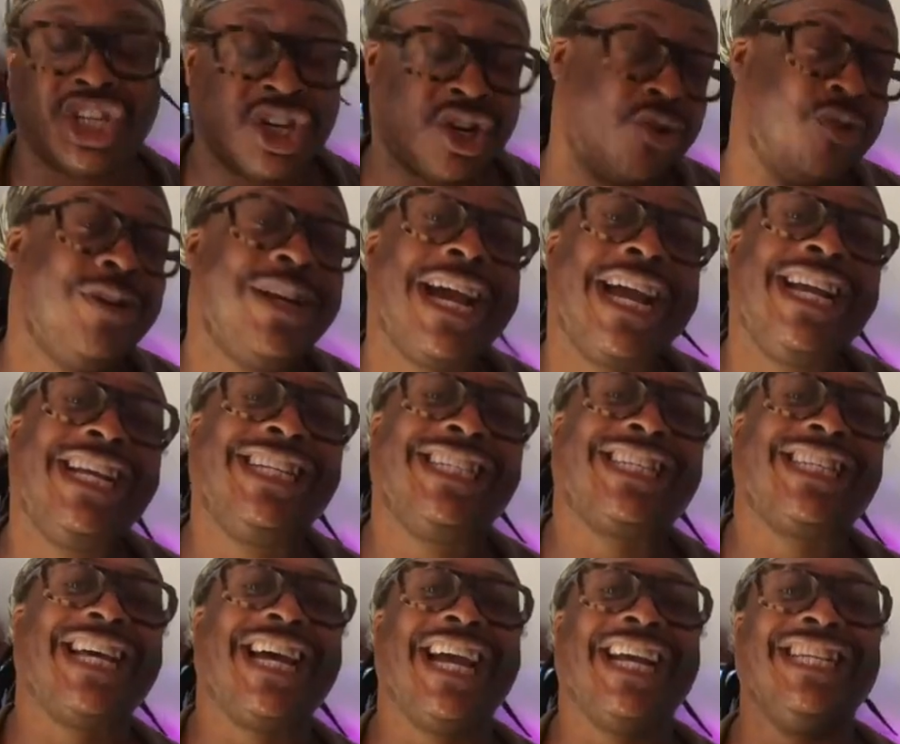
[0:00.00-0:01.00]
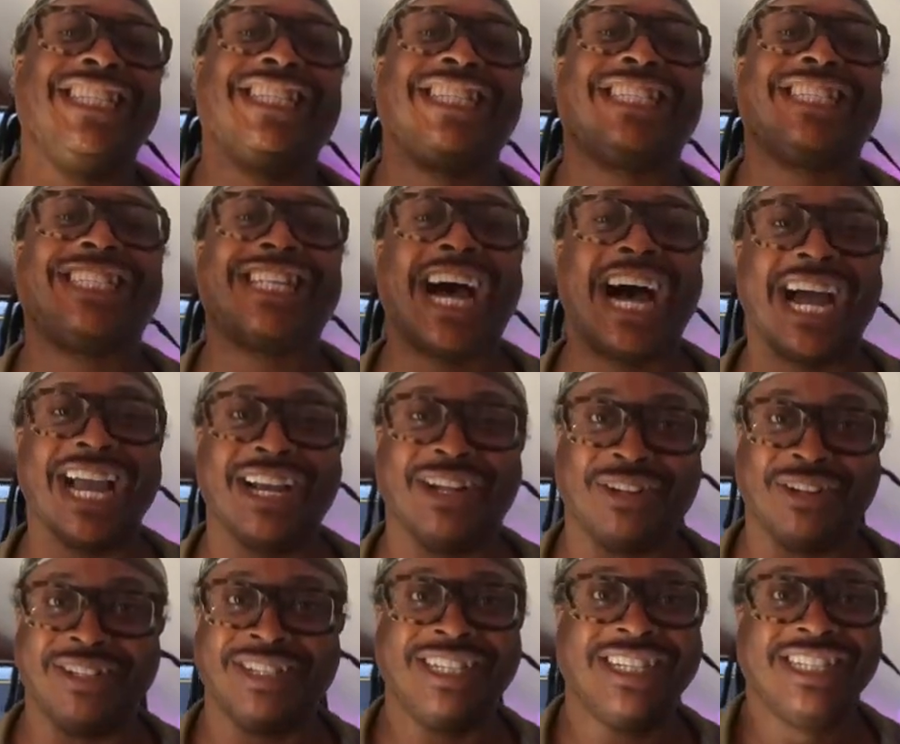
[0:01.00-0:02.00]
create a
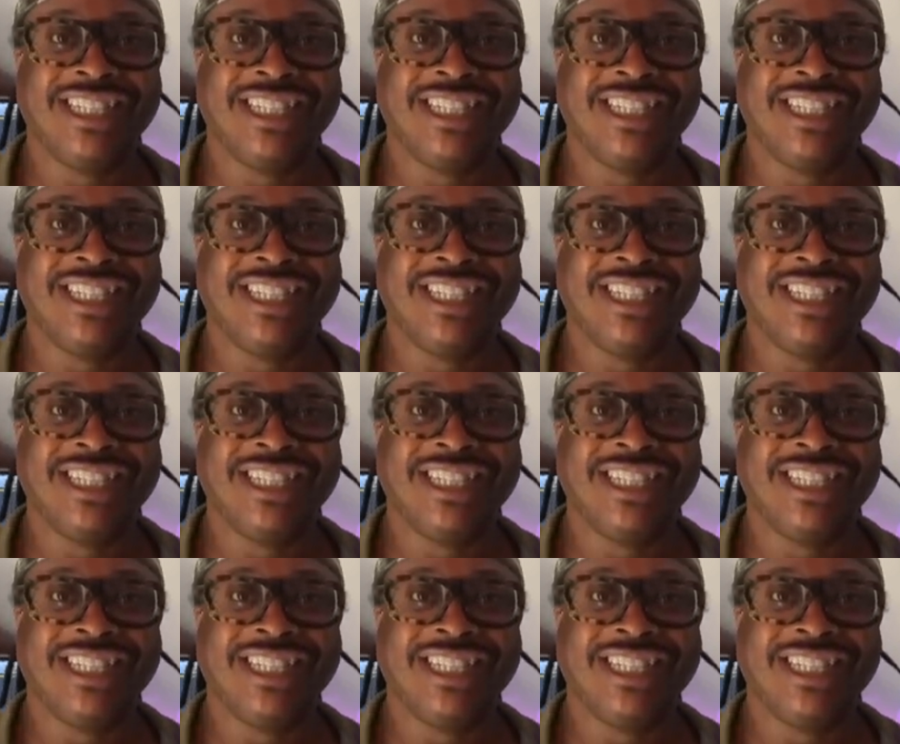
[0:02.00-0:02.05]
style,